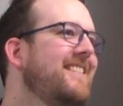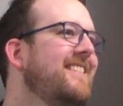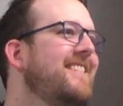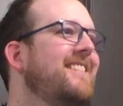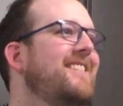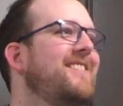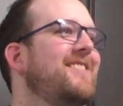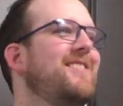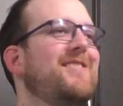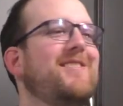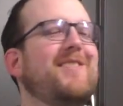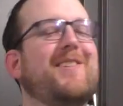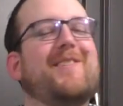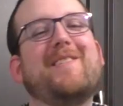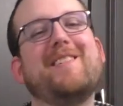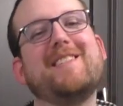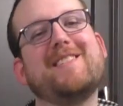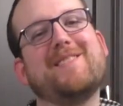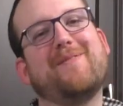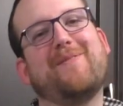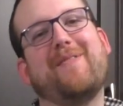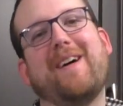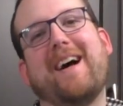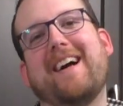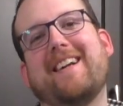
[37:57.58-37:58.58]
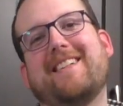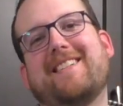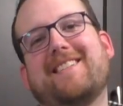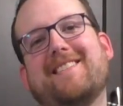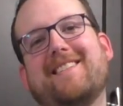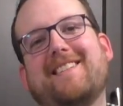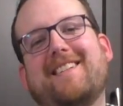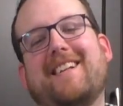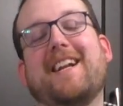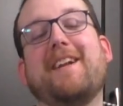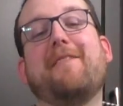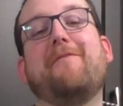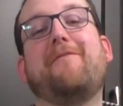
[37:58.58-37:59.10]
Which is always a factor.
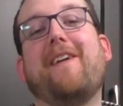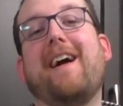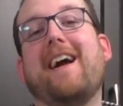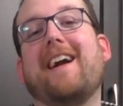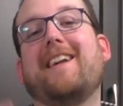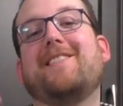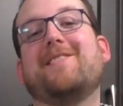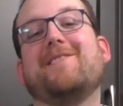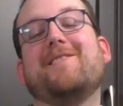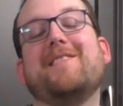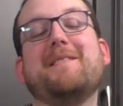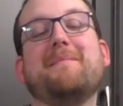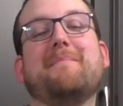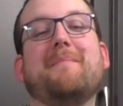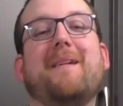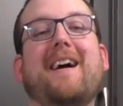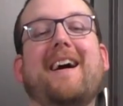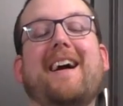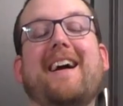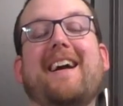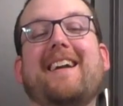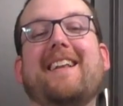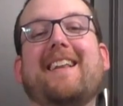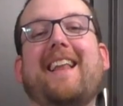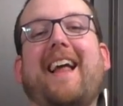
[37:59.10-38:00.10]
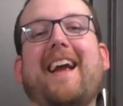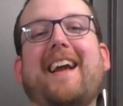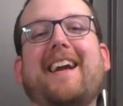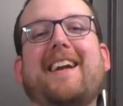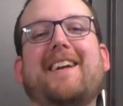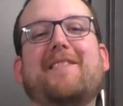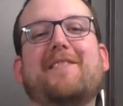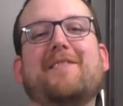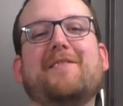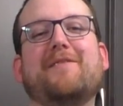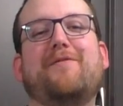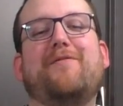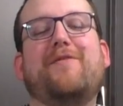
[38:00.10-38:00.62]
Can I factor in my like
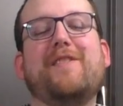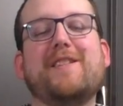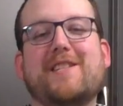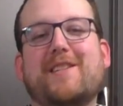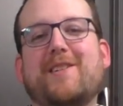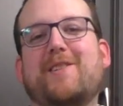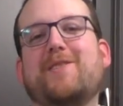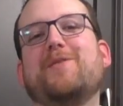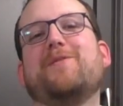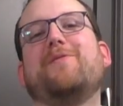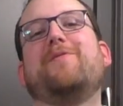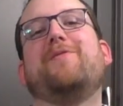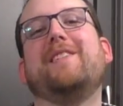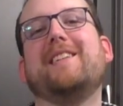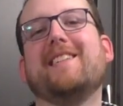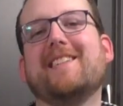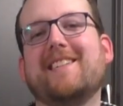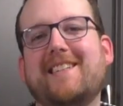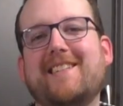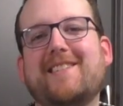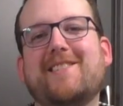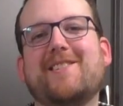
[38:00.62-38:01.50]
physical feelings?